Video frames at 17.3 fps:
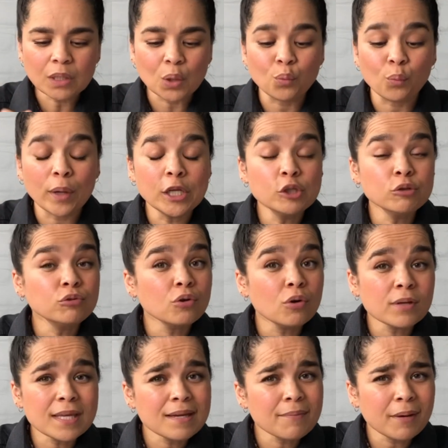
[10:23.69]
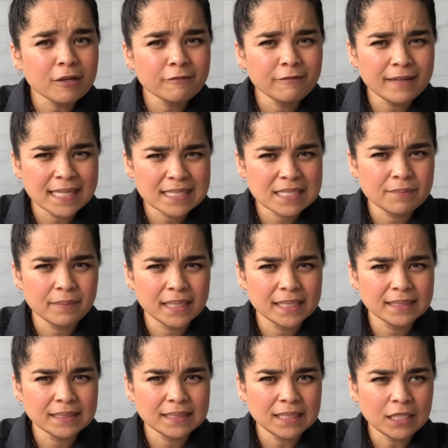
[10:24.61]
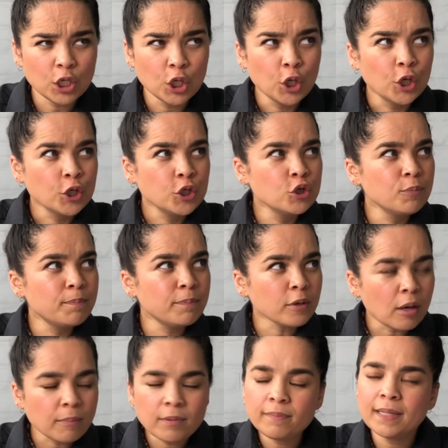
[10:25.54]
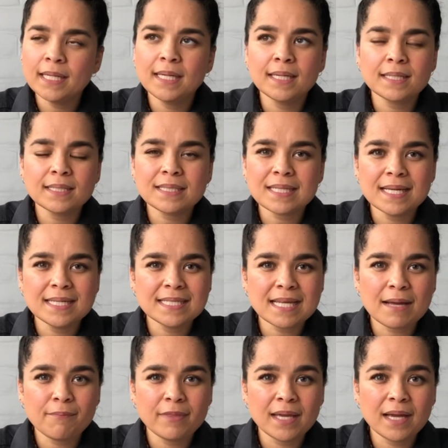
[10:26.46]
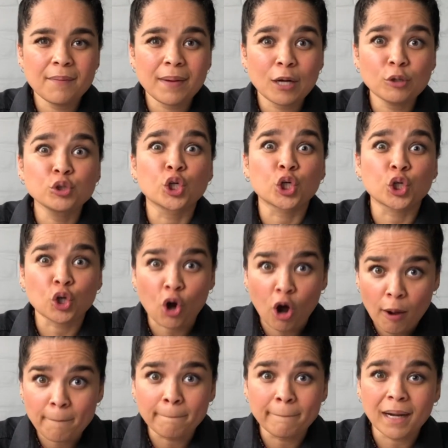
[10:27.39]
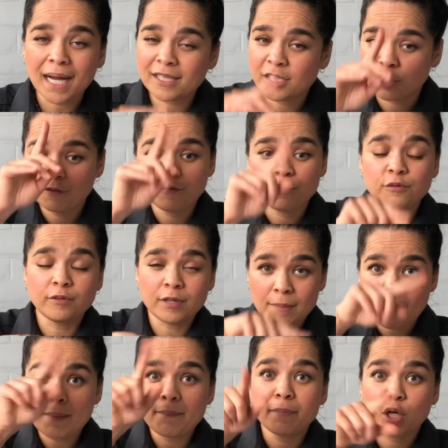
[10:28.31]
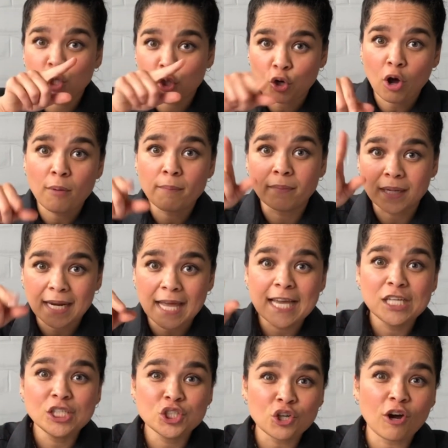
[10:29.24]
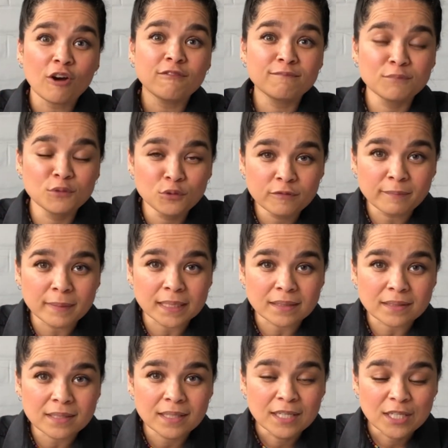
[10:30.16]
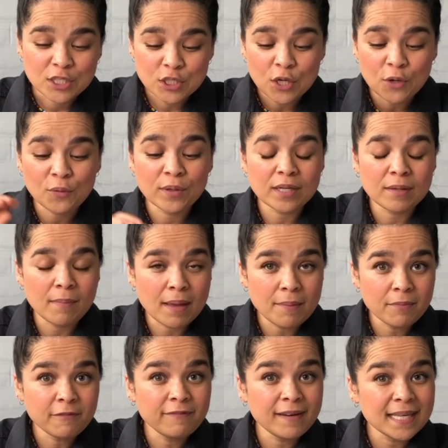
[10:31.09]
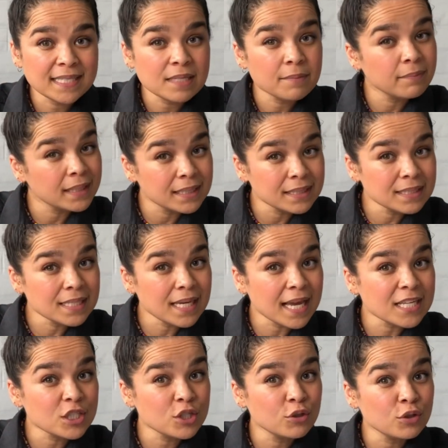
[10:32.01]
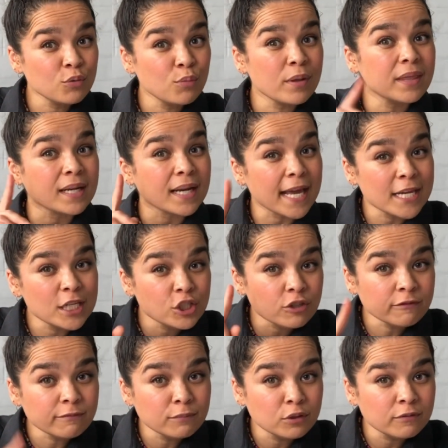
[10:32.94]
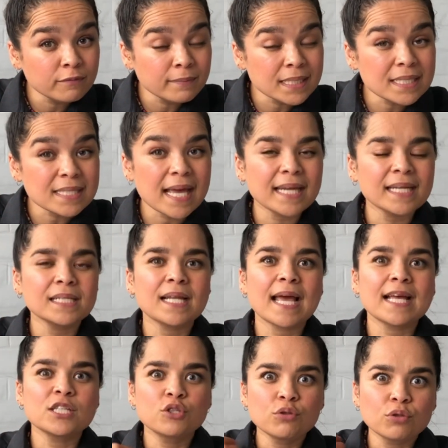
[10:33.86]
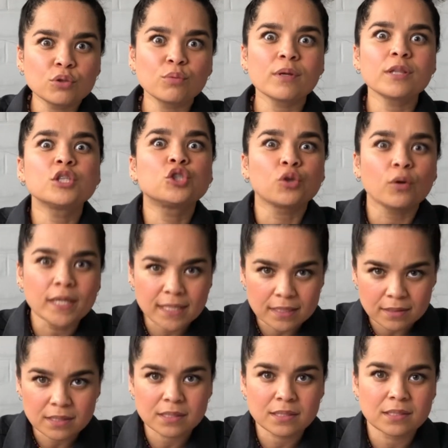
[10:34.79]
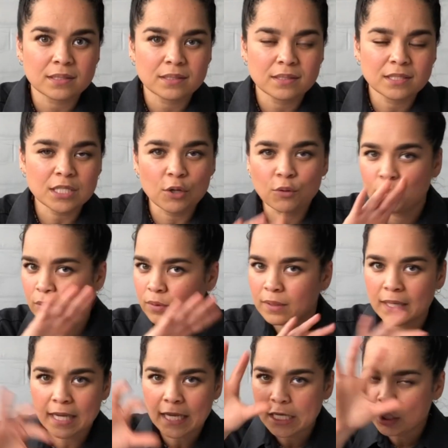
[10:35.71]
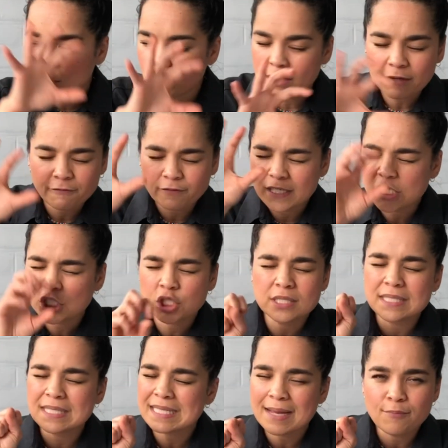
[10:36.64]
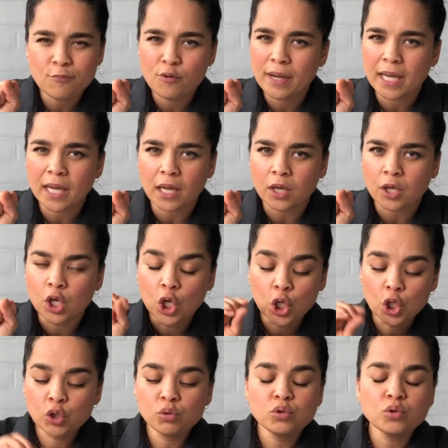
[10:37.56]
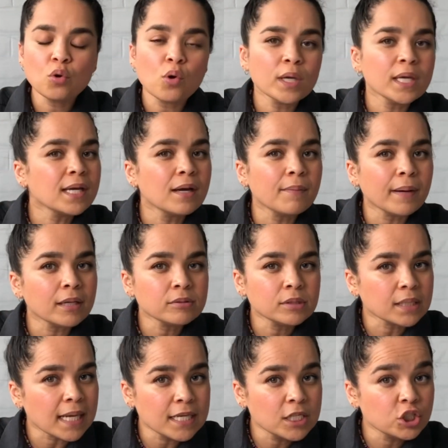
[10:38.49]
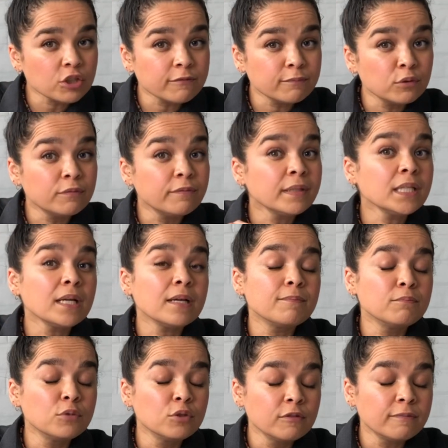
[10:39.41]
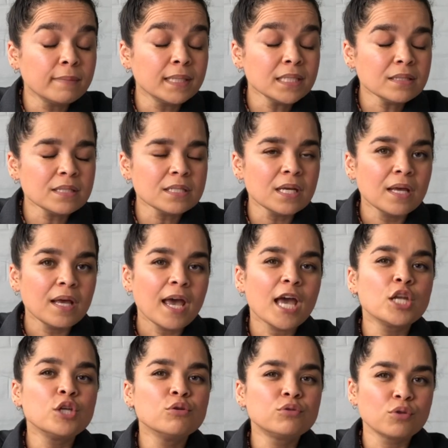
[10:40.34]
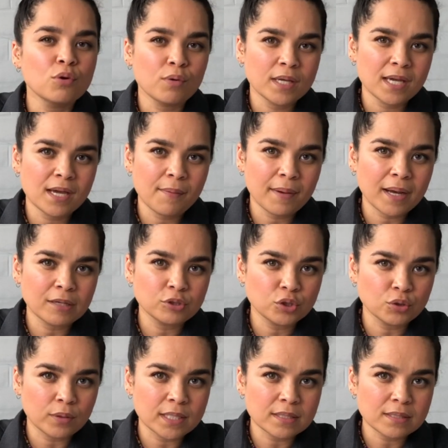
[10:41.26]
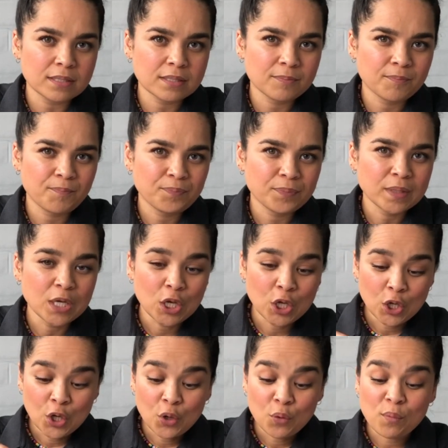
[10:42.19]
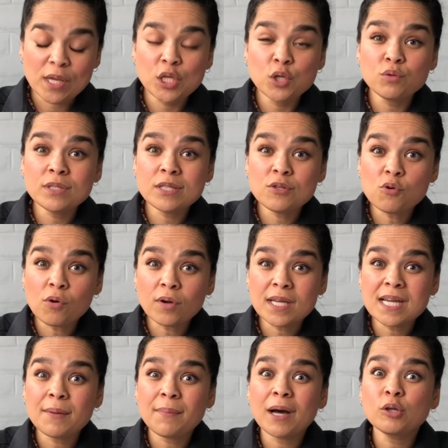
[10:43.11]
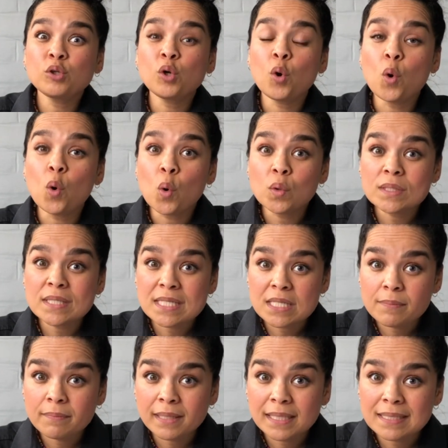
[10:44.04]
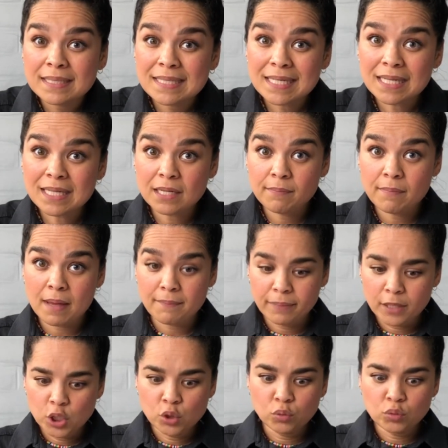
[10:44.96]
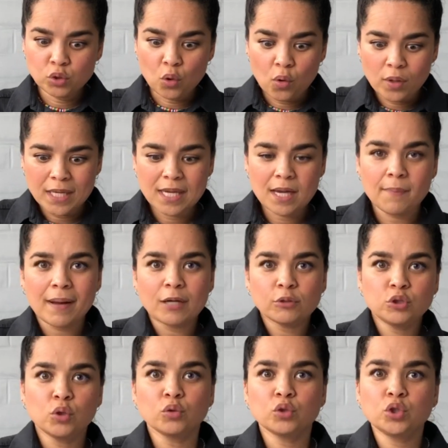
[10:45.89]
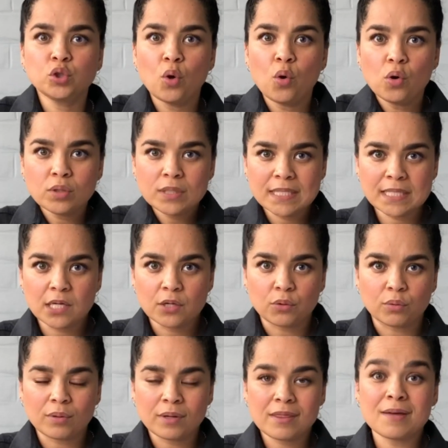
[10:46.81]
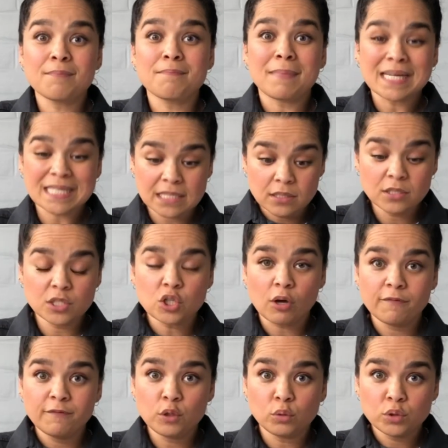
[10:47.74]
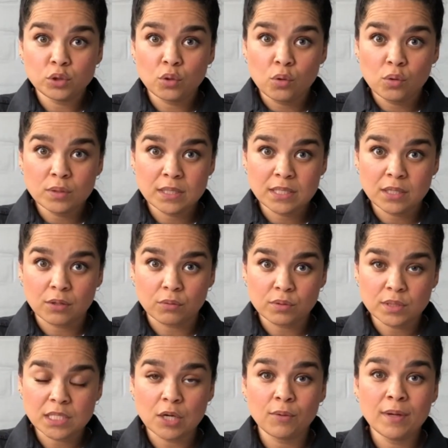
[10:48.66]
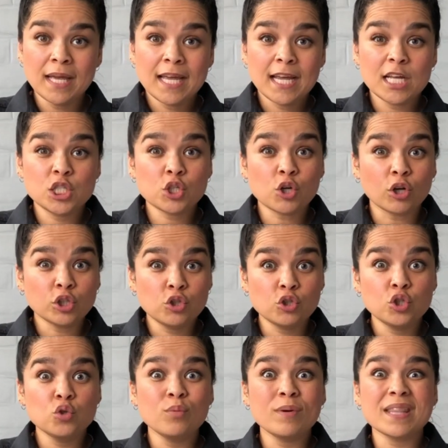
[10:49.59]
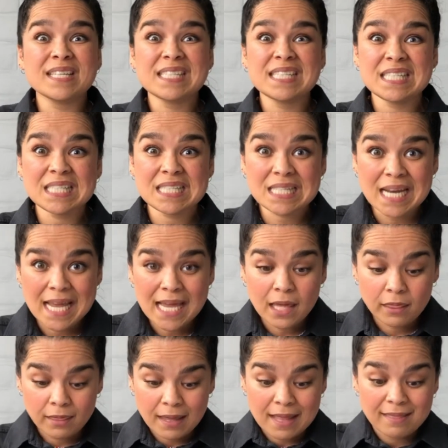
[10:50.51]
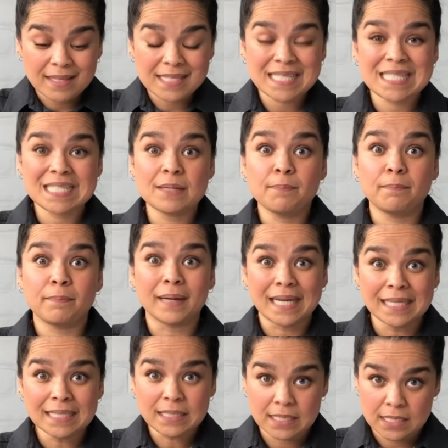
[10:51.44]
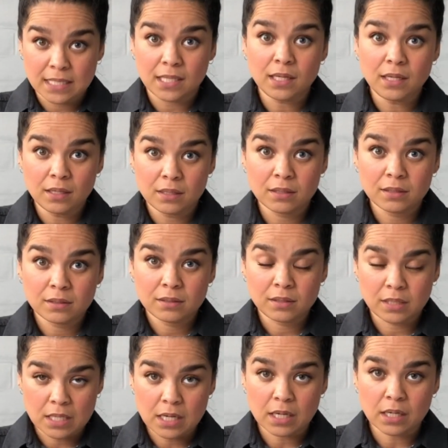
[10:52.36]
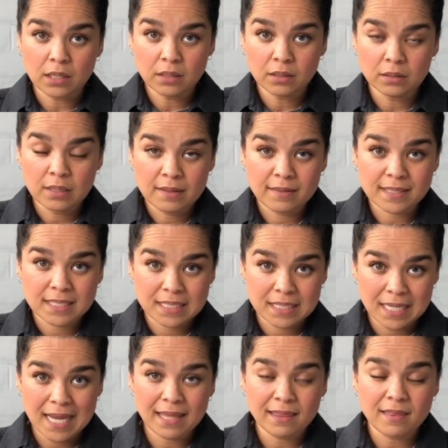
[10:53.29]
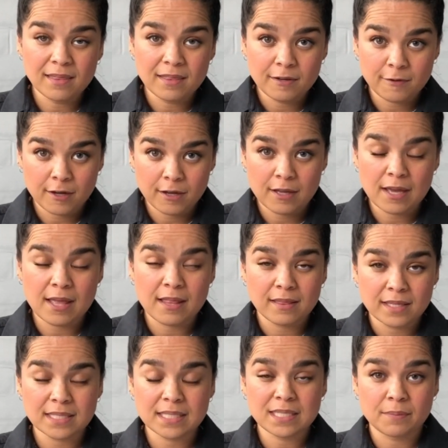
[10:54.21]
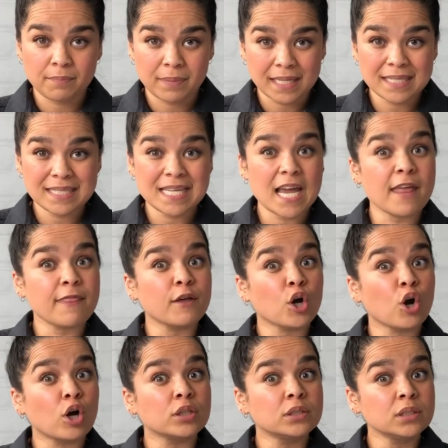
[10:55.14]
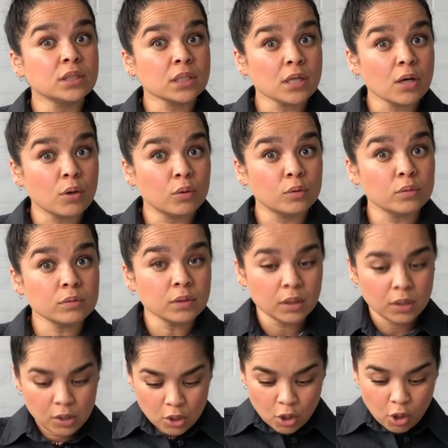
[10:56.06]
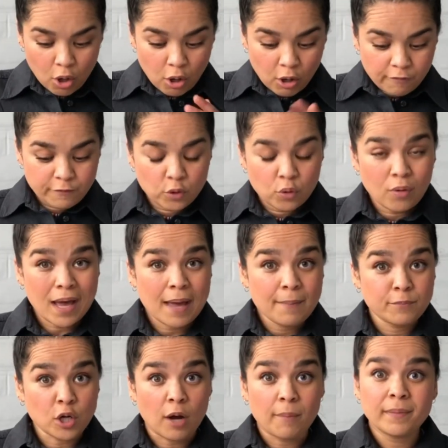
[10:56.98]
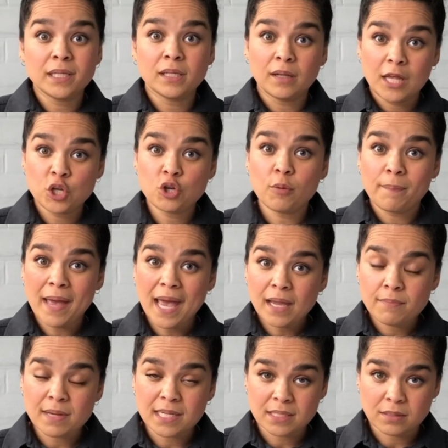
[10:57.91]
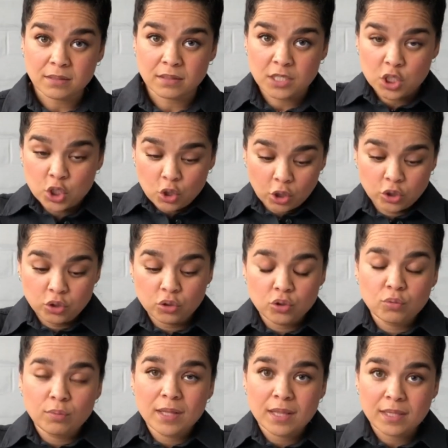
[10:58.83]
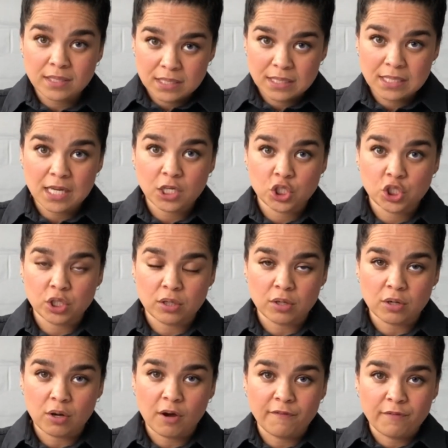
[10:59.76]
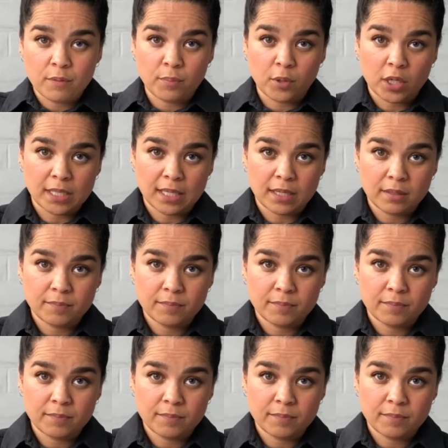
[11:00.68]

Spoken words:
When you're talking about flexibility, you're probably going to say something about ROM. I don't know if you remember ROM, range of movement. So remember, flexibility has to do with range of movements and it has to do with joints. So in your definition somewhere, you're talking about range of movement and you're talking about joints. When you're talking about core stability, remember you're talking about your torso, the muscles of your torso. So it's got to do with the strength and the stability, the strength and the stability and the control of your abdominal and your back muscles. It's got to do with this section of the body.